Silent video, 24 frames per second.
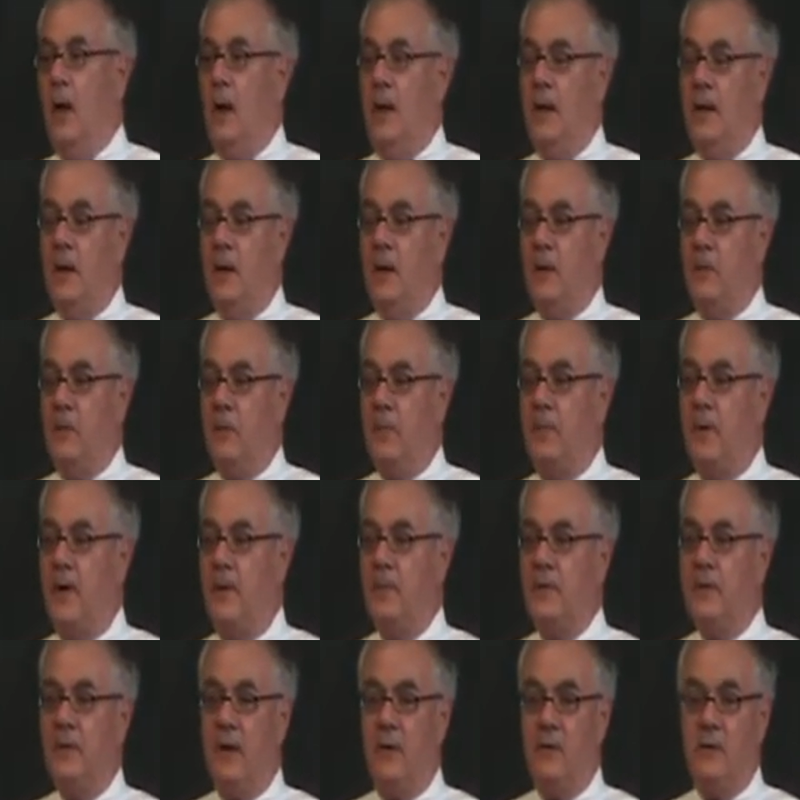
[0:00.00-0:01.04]
I hear the
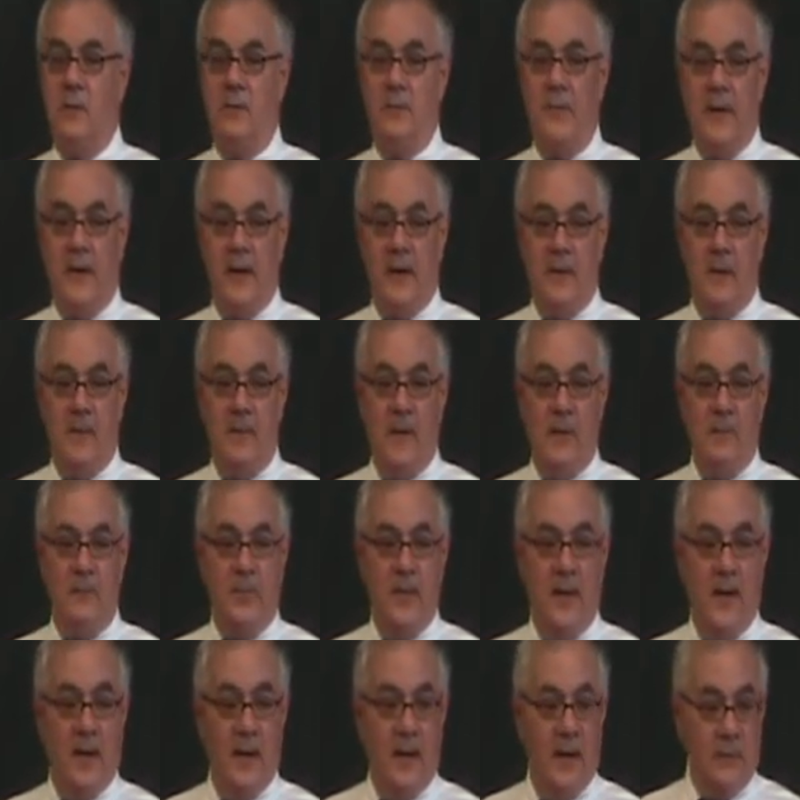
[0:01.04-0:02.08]
Republicans now complaining about
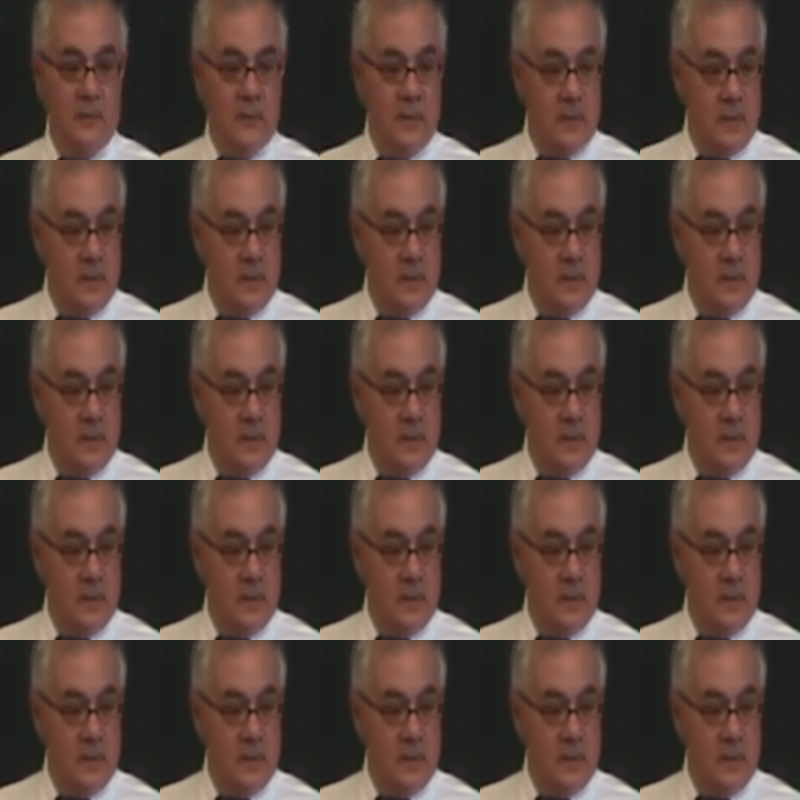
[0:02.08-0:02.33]
bailouts.